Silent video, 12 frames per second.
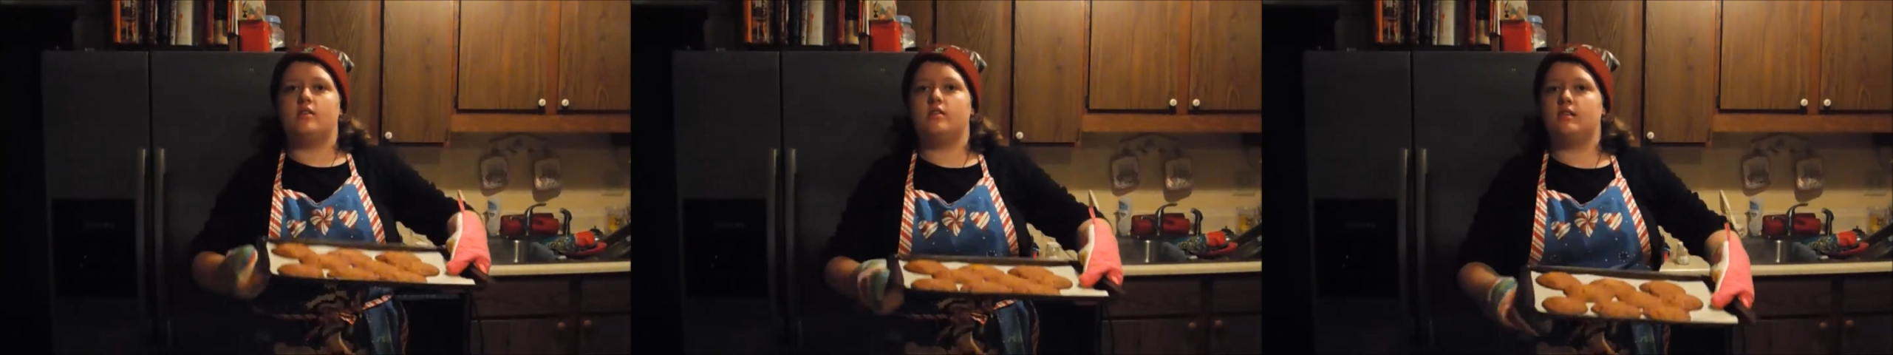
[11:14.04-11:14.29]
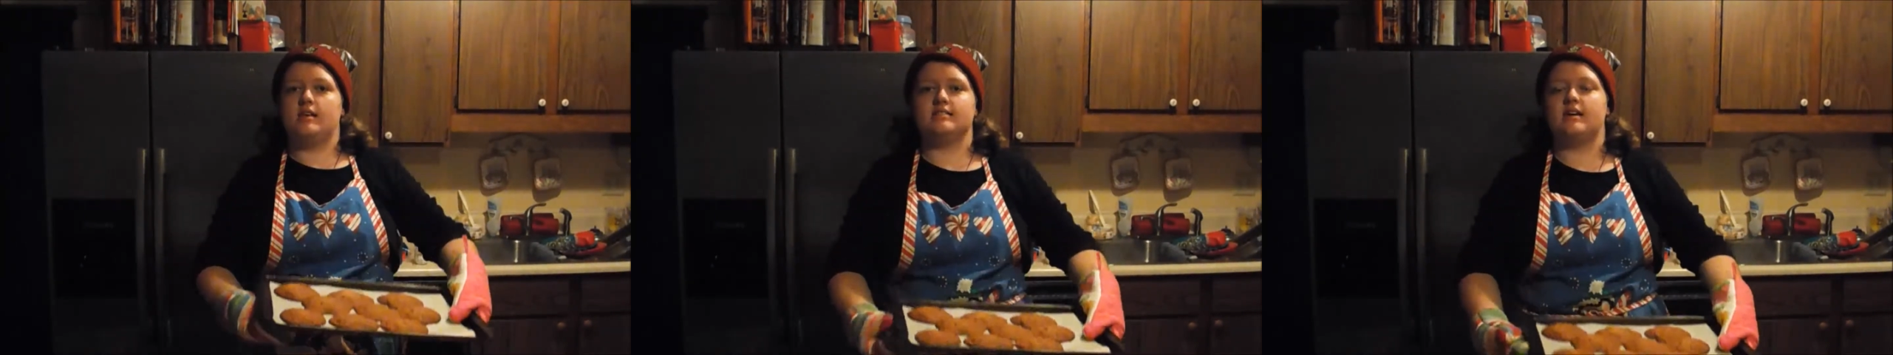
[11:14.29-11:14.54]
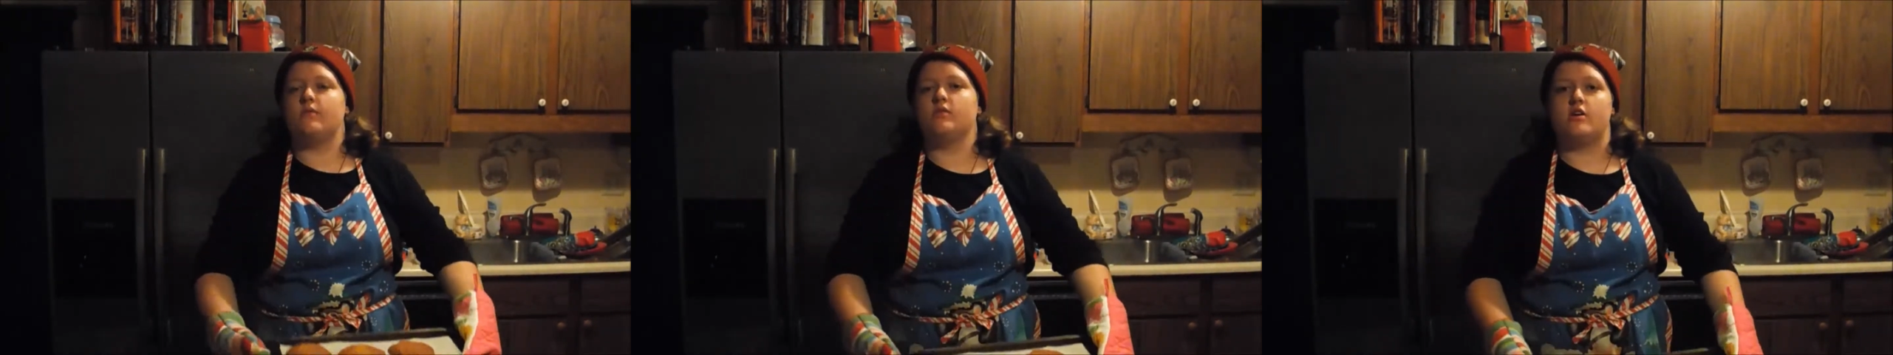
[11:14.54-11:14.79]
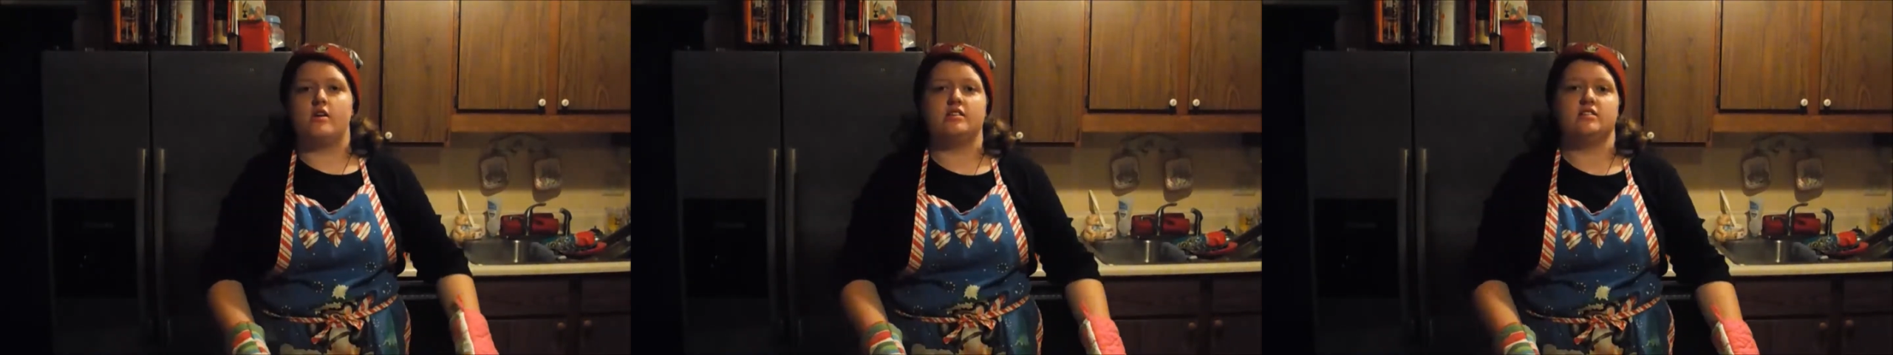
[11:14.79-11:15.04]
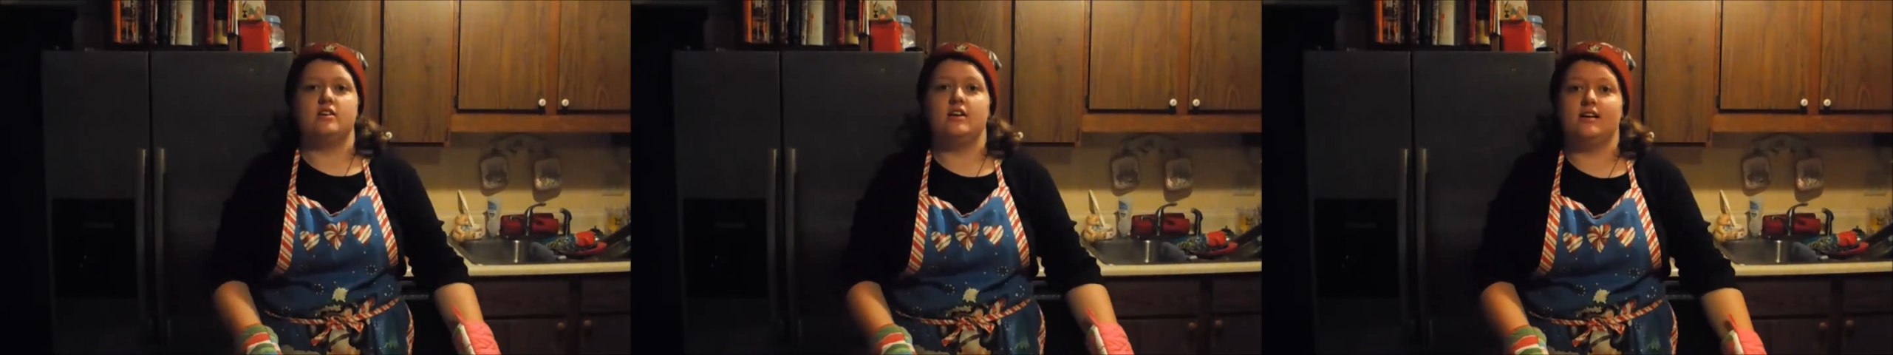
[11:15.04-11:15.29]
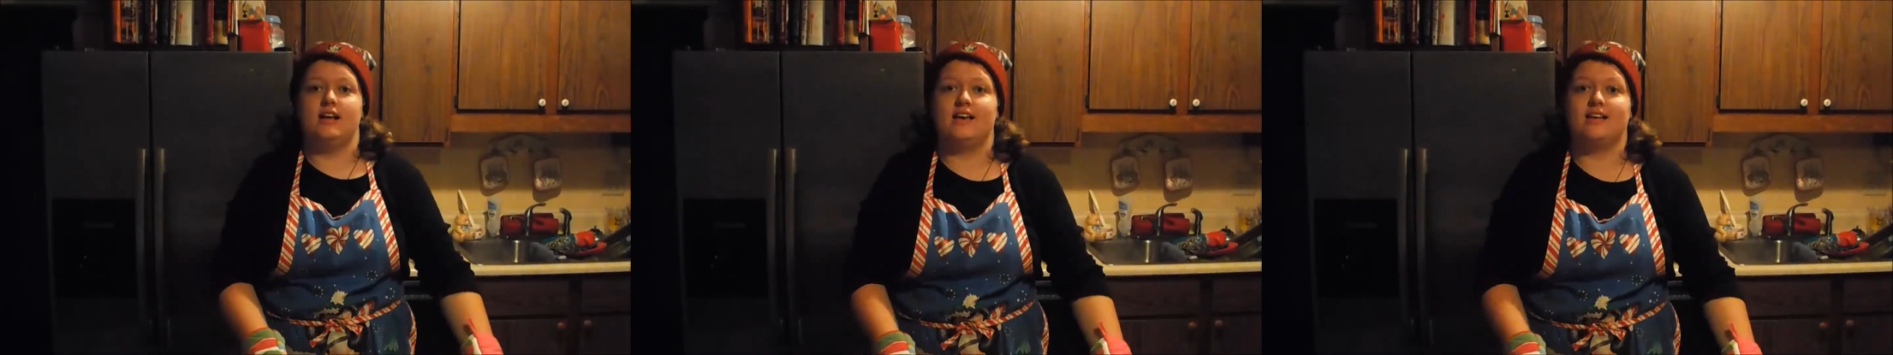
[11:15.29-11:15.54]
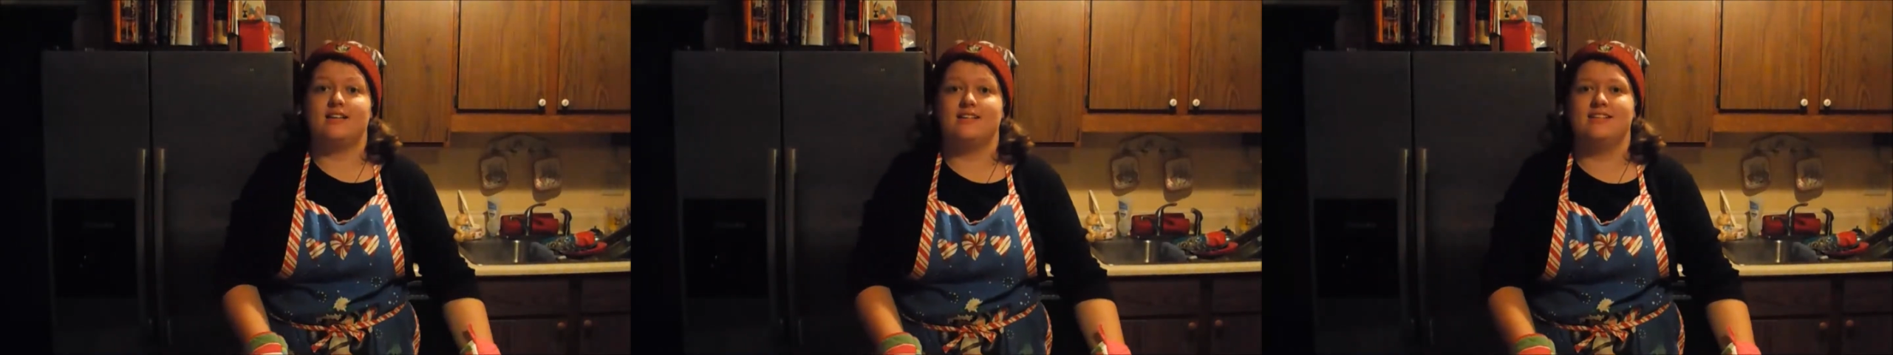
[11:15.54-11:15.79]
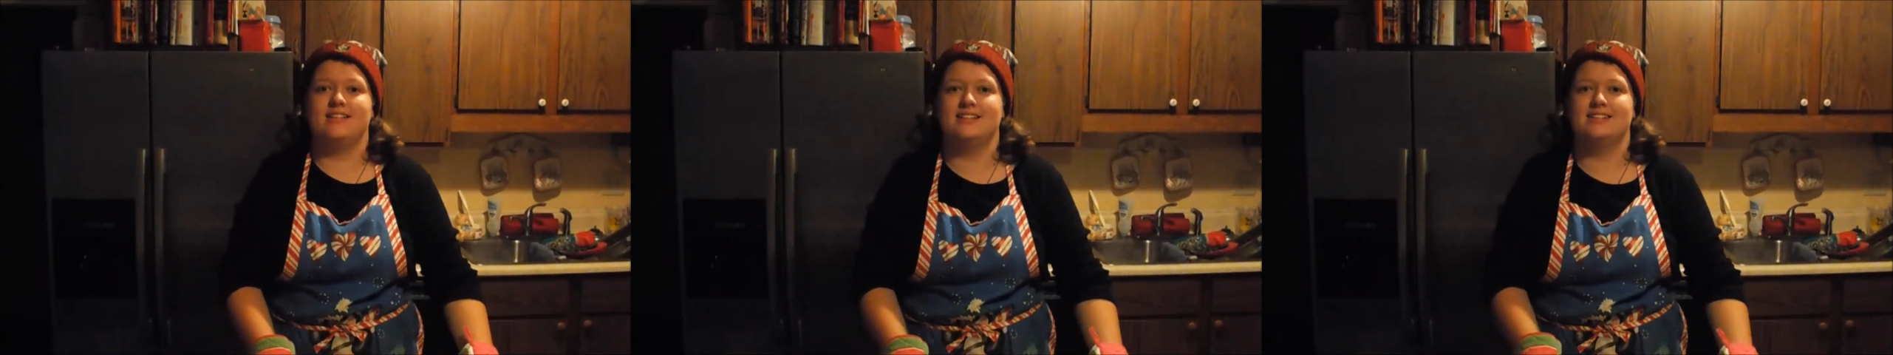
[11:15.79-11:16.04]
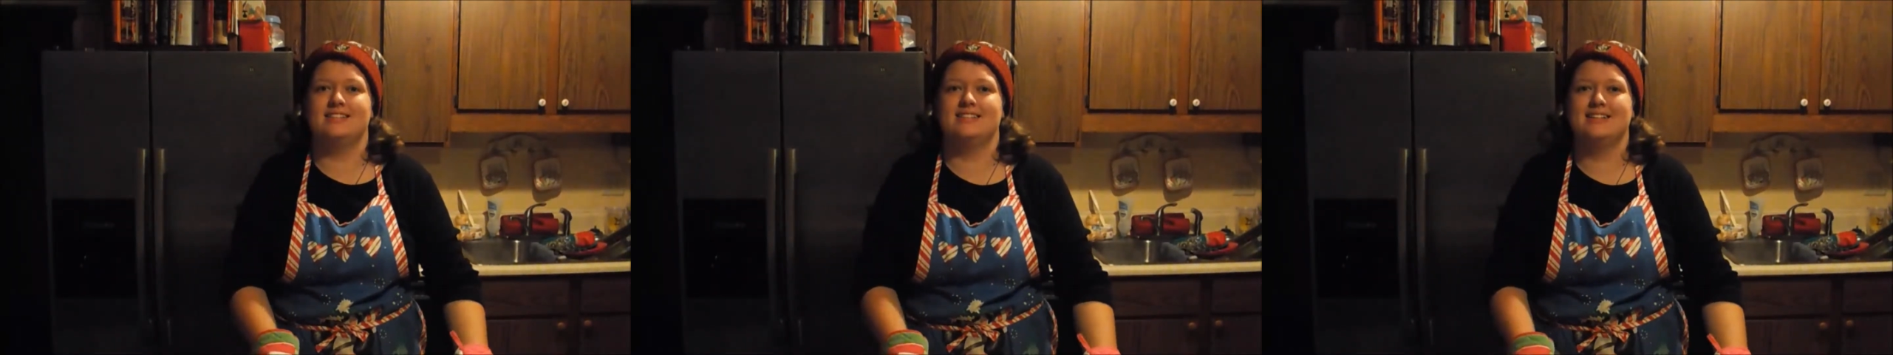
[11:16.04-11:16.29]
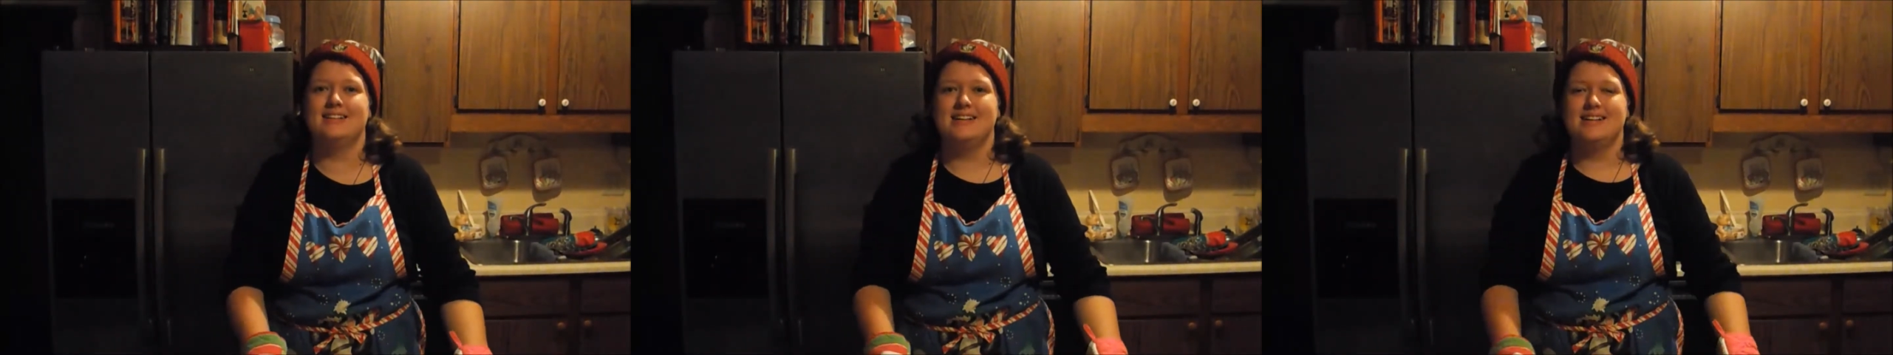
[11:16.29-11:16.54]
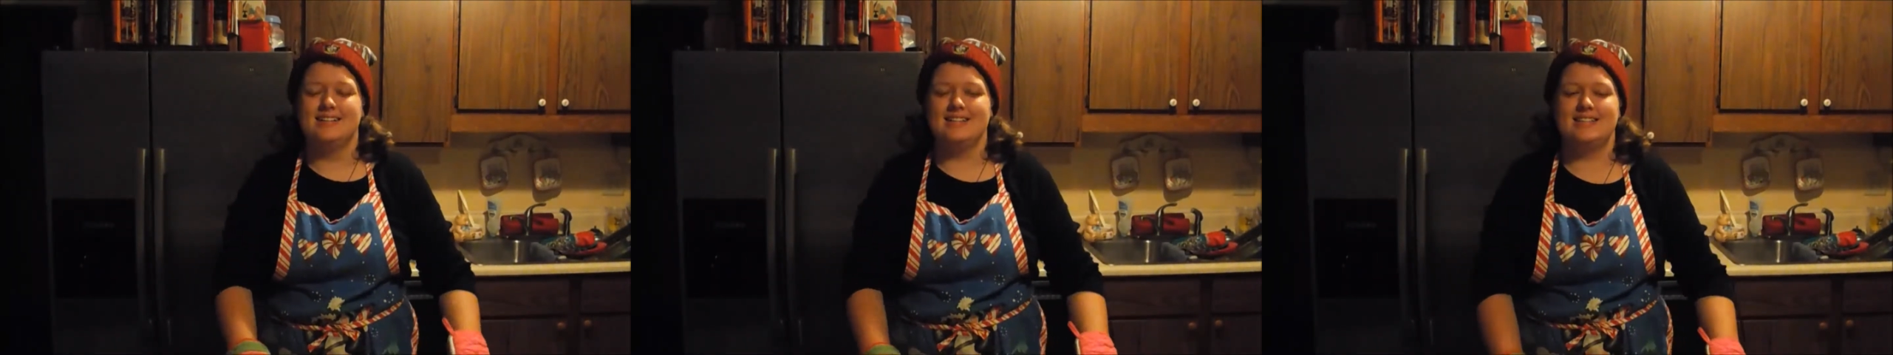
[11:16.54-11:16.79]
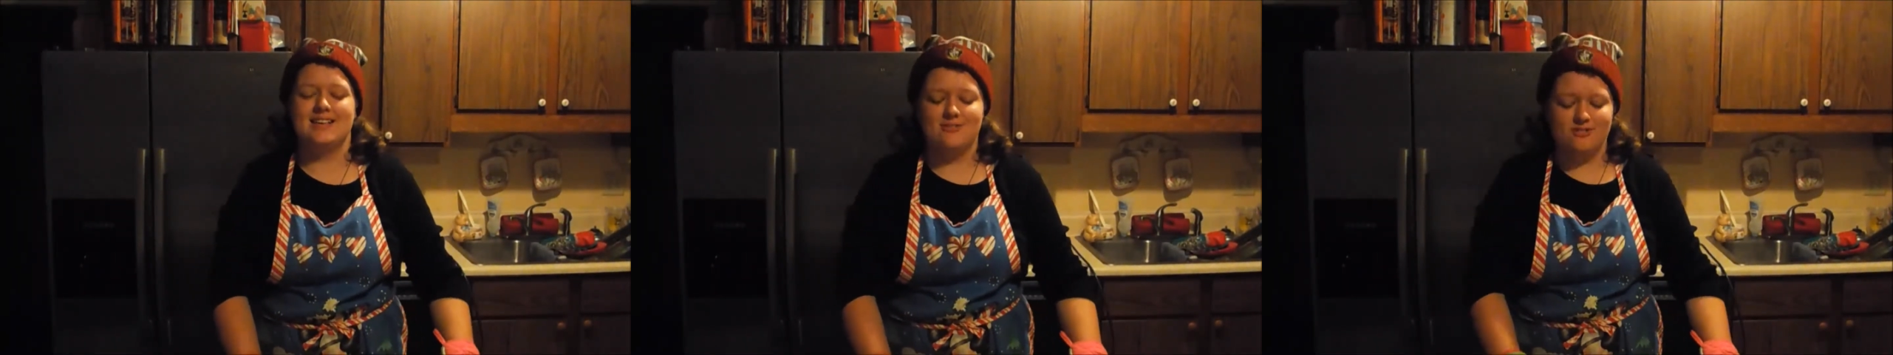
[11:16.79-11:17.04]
That's not what cookies should look like. So